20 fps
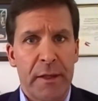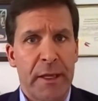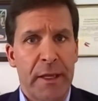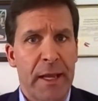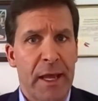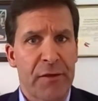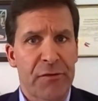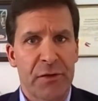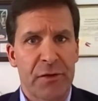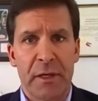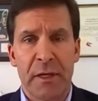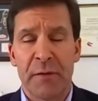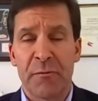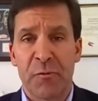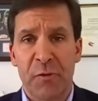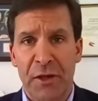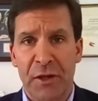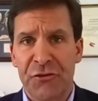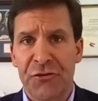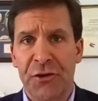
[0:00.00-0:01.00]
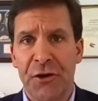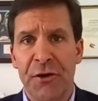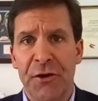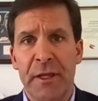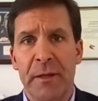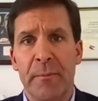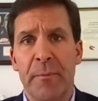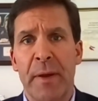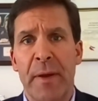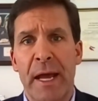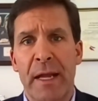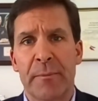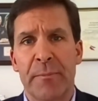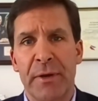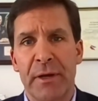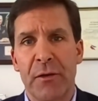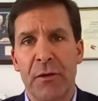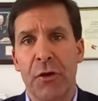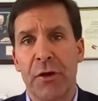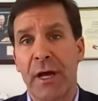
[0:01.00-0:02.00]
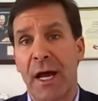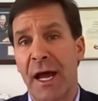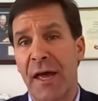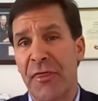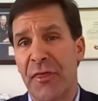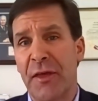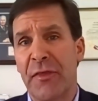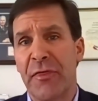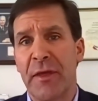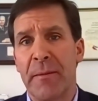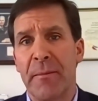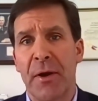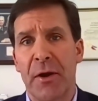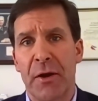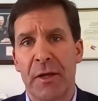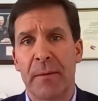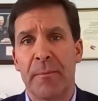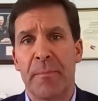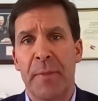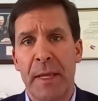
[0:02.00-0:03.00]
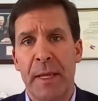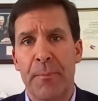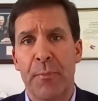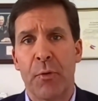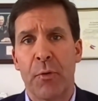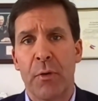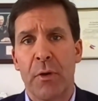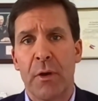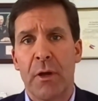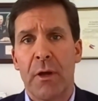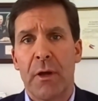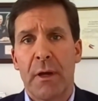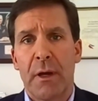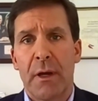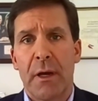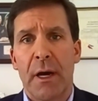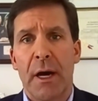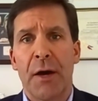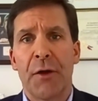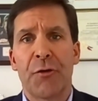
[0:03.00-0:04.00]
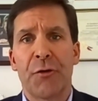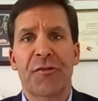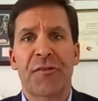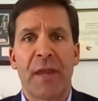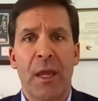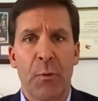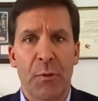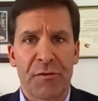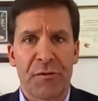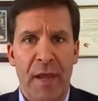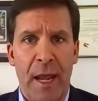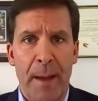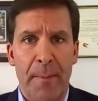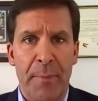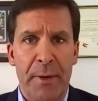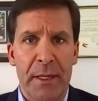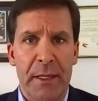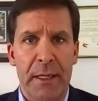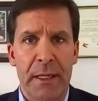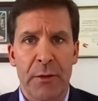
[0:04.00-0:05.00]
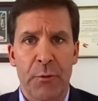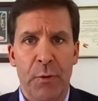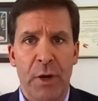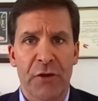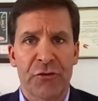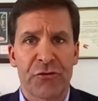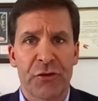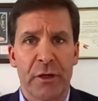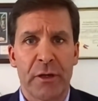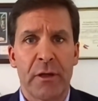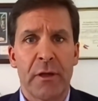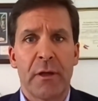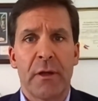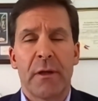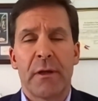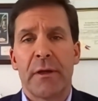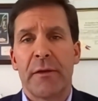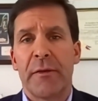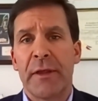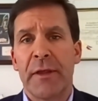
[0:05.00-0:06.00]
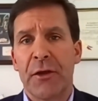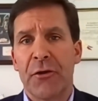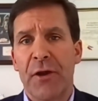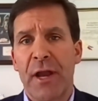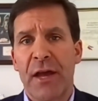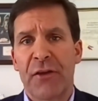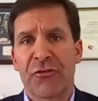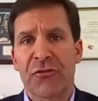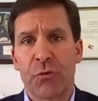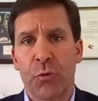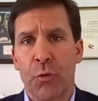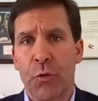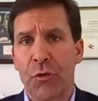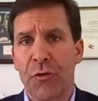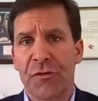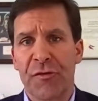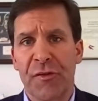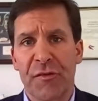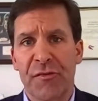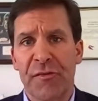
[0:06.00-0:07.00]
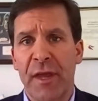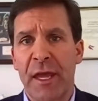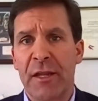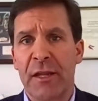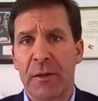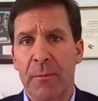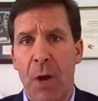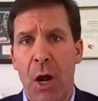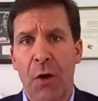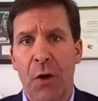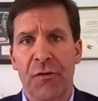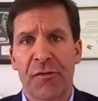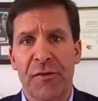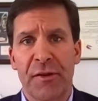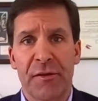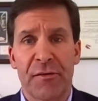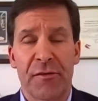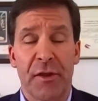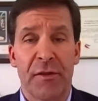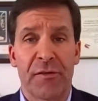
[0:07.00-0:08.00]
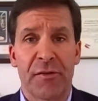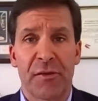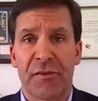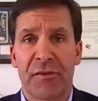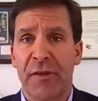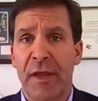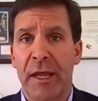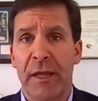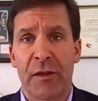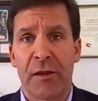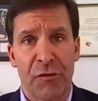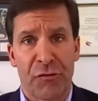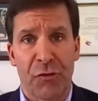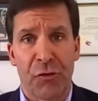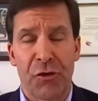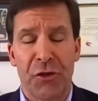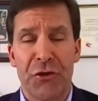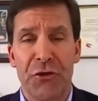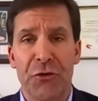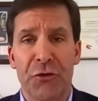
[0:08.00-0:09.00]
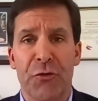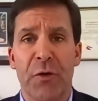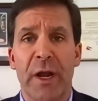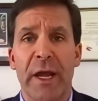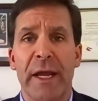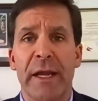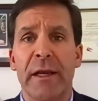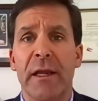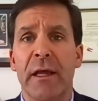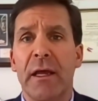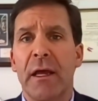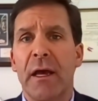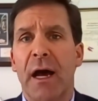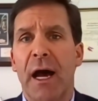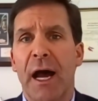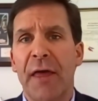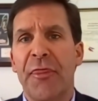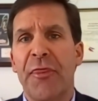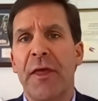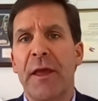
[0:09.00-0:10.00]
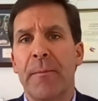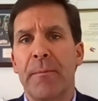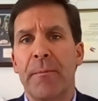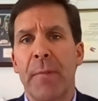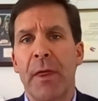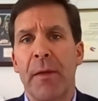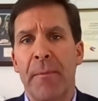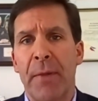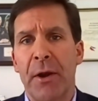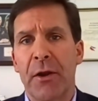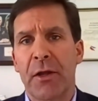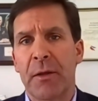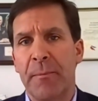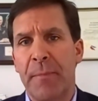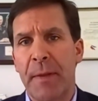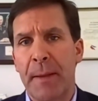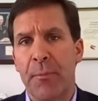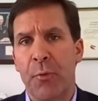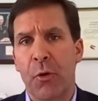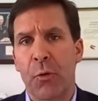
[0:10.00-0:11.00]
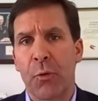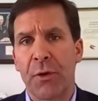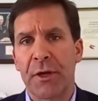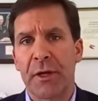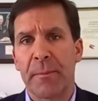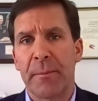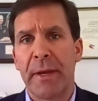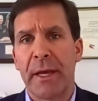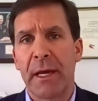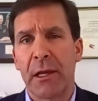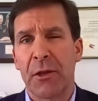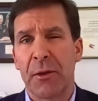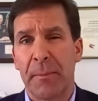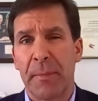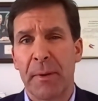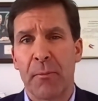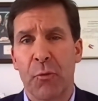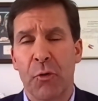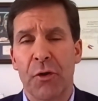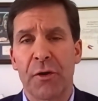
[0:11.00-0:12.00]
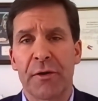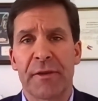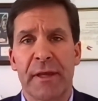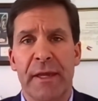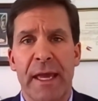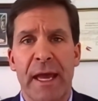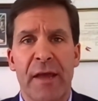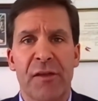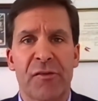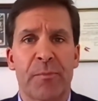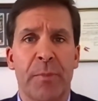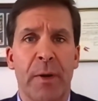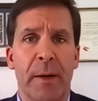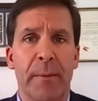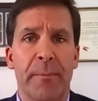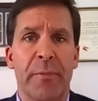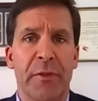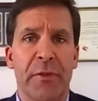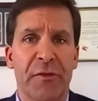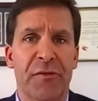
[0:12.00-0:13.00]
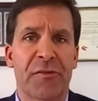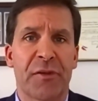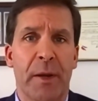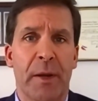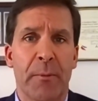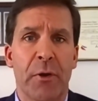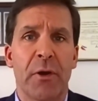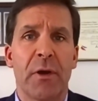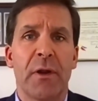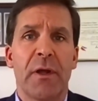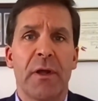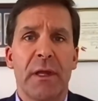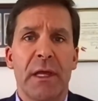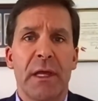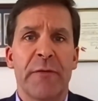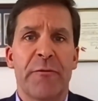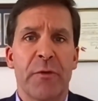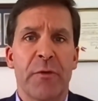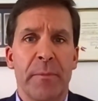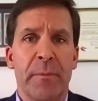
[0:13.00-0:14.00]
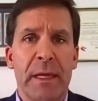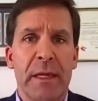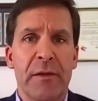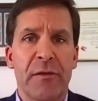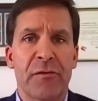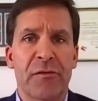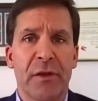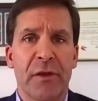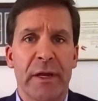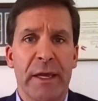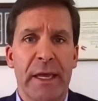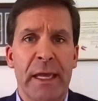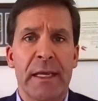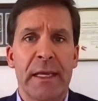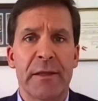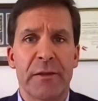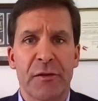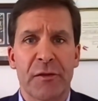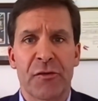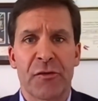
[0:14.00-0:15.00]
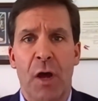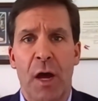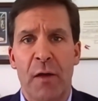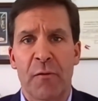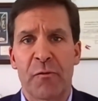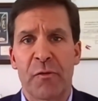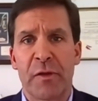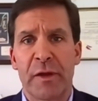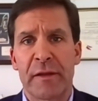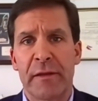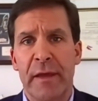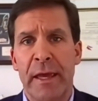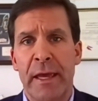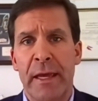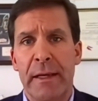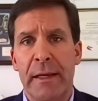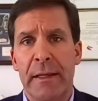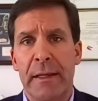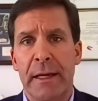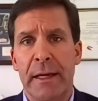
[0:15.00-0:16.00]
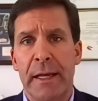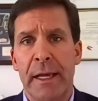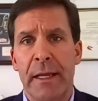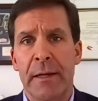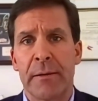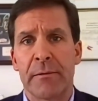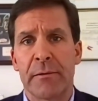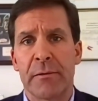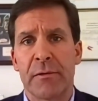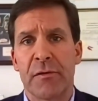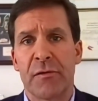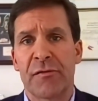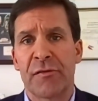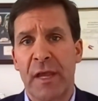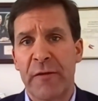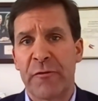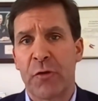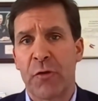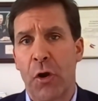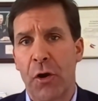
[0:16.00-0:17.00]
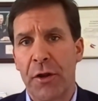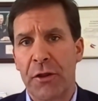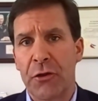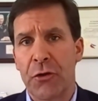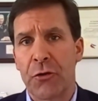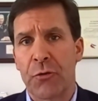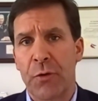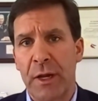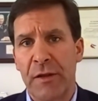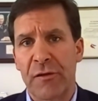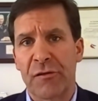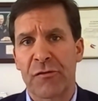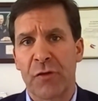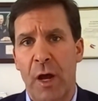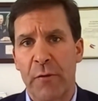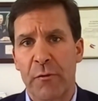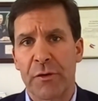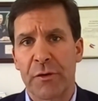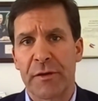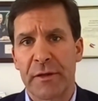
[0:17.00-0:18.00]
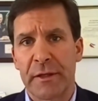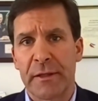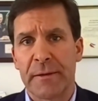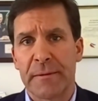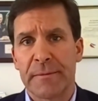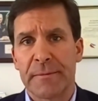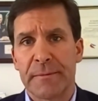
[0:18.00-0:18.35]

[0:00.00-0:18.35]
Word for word: It has an inflationary impact. But look, I think the American people understand what's happening in Russia. The international order is at stake, democracy is at stake, and certainly Ukraine. I think American people are willing to pay a little bit more at the gas pump this summer if it means ending this conflict and safeguarding Ukraine's sovereignty.